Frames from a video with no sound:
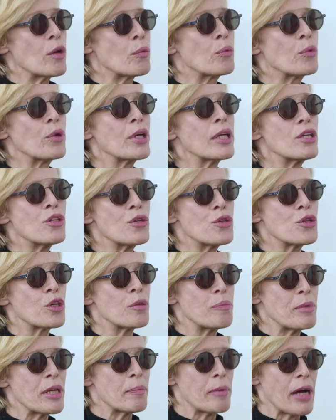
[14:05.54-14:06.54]
really
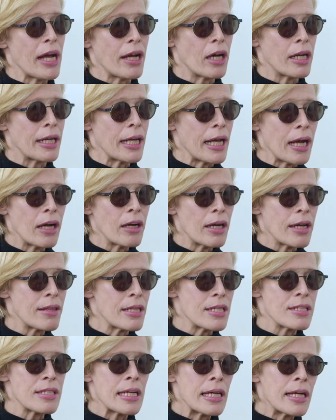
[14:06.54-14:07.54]
should be a bygone era.
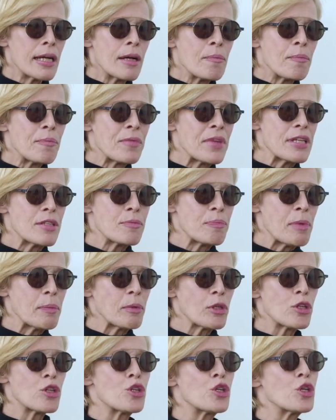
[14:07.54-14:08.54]
These
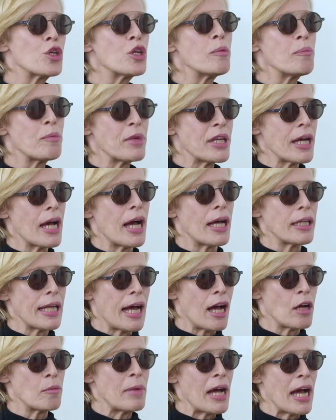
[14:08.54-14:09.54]
people shouldn't be
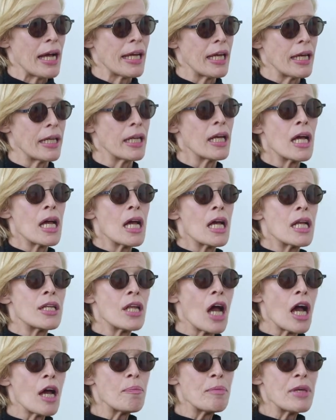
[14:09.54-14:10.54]
allowed back in,
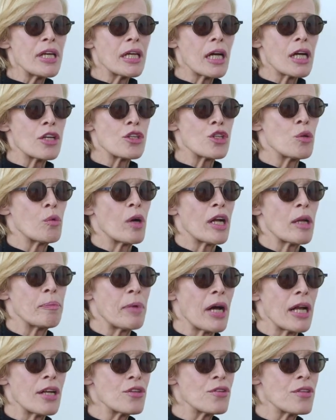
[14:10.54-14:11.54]
not because you want to
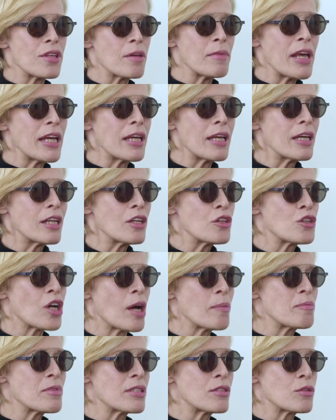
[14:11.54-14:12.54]
punish them. They can get a
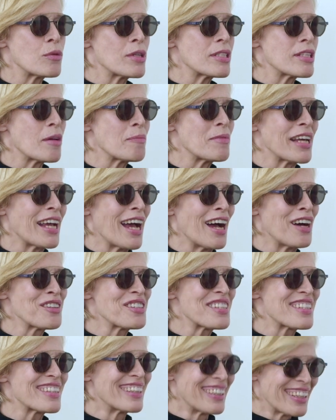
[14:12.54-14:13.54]
job doing something
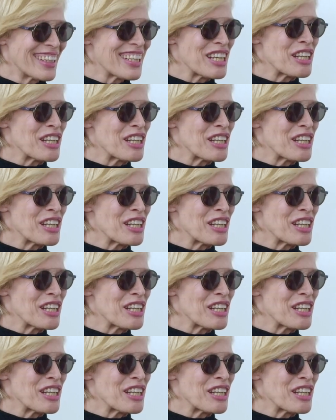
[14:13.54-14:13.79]
else. You know